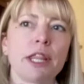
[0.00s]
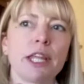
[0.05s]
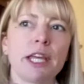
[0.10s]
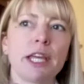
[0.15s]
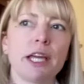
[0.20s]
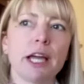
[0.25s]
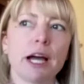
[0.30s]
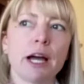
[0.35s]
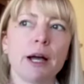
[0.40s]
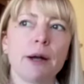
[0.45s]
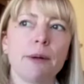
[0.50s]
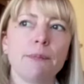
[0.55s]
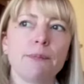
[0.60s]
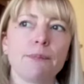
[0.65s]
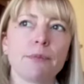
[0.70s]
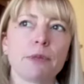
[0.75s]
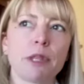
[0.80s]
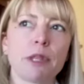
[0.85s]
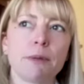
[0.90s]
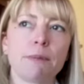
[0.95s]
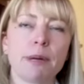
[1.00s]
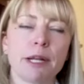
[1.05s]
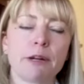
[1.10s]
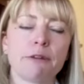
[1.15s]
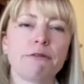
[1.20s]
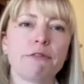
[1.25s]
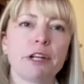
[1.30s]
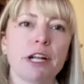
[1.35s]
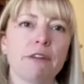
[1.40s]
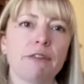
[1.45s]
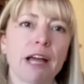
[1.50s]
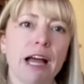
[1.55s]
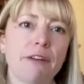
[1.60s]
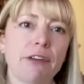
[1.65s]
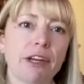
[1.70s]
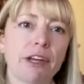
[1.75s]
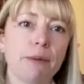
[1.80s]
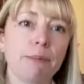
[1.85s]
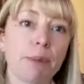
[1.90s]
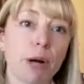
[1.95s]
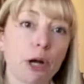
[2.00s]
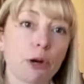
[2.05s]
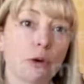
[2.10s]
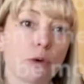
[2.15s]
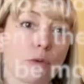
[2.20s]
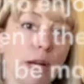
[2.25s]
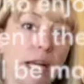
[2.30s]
the benefit of having a bottle